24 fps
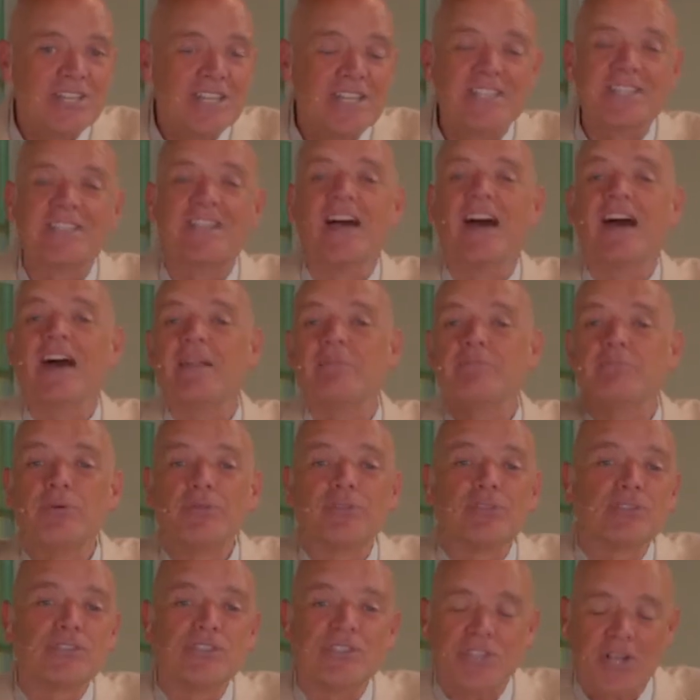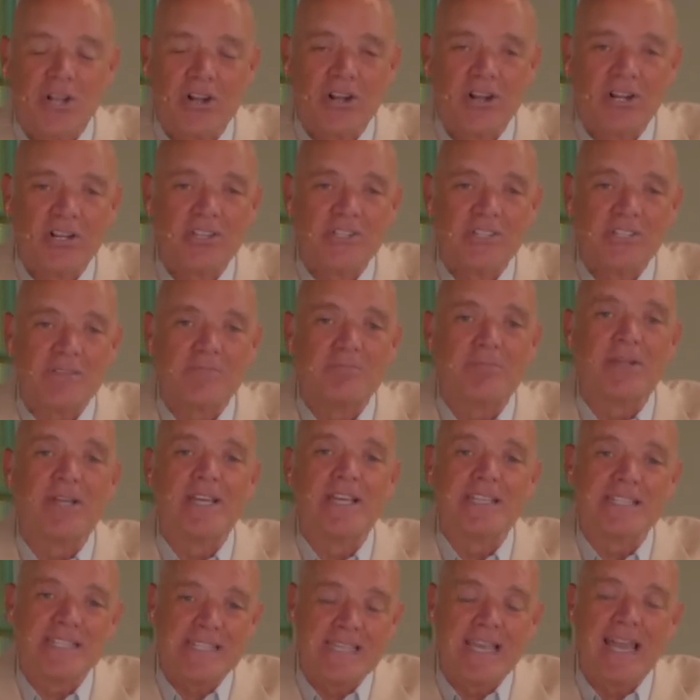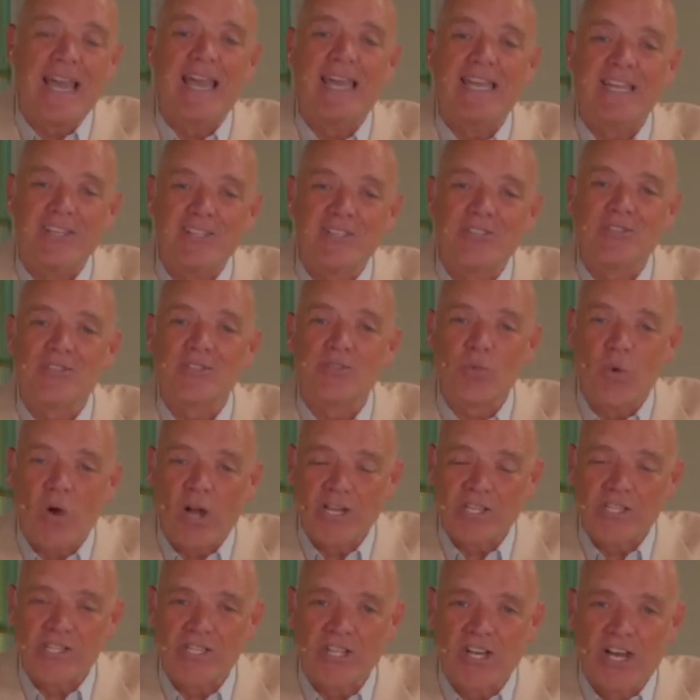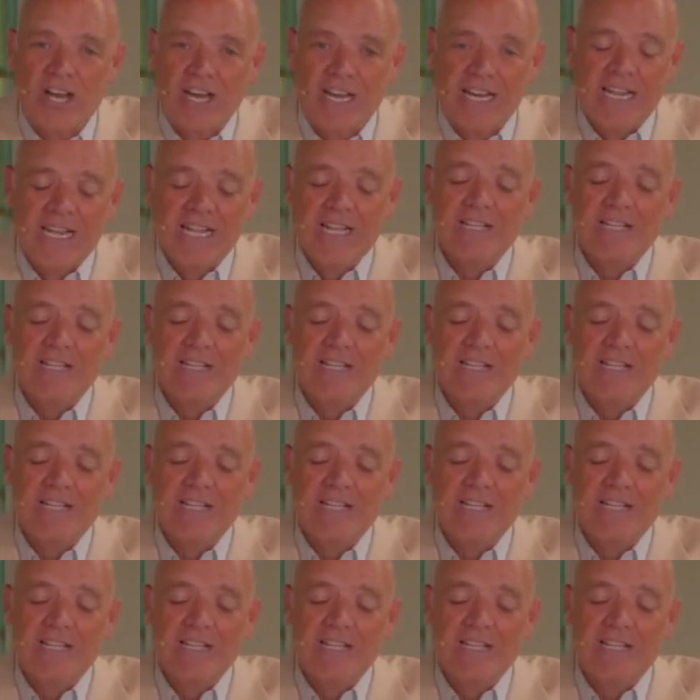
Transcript: as God put the stars in place. The angels watched on.